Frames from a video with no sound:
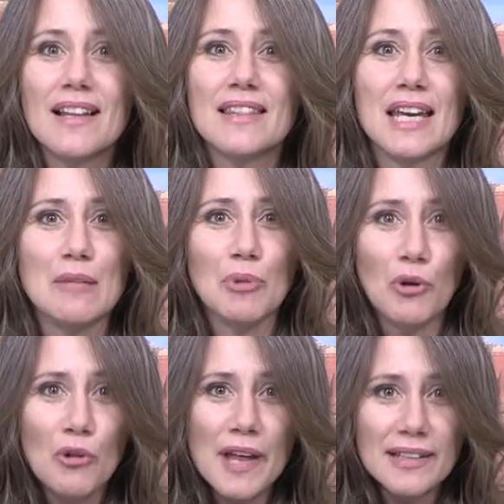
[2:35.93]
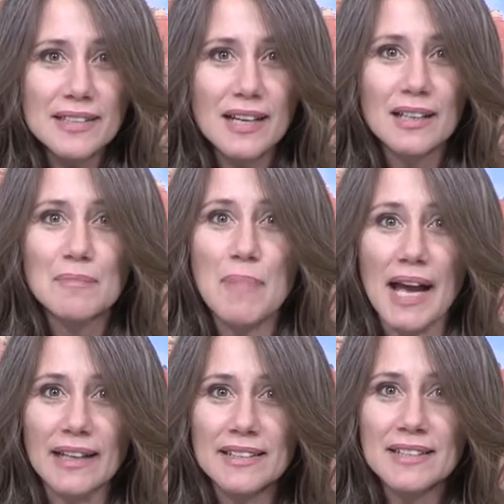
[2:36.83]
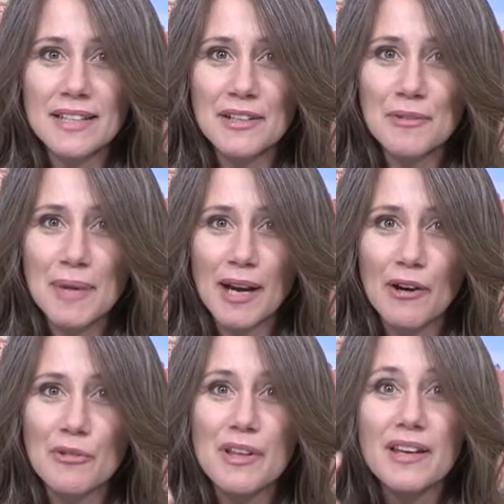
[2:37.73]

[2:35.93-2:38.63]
They pull that tongue back into their mouth,